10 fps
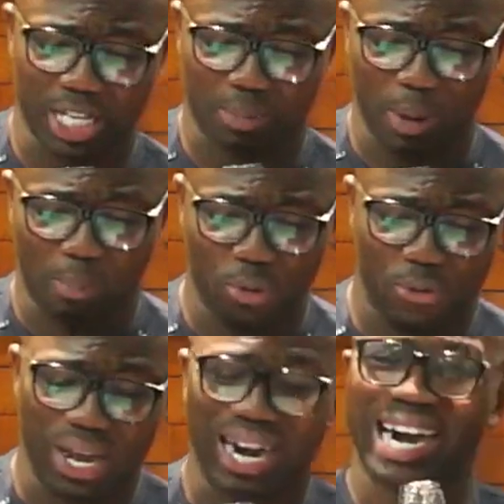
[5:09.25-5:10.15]
People fear
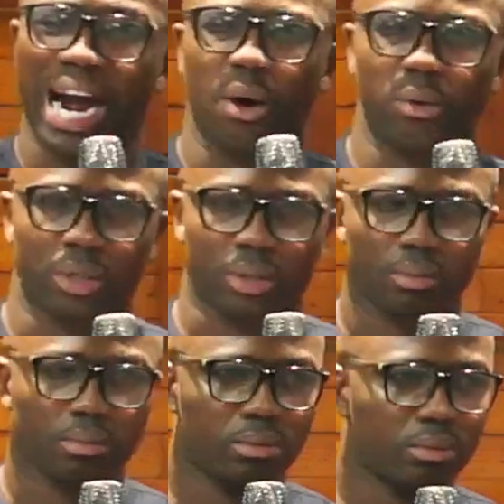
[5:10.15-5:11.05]
crowd.
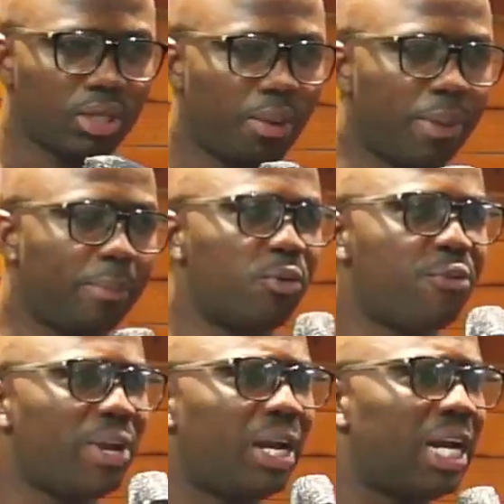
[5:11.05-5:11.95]
People fear
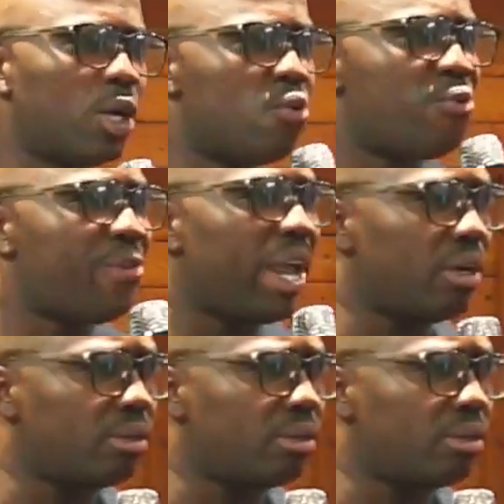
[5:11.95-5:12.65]
that they will fail.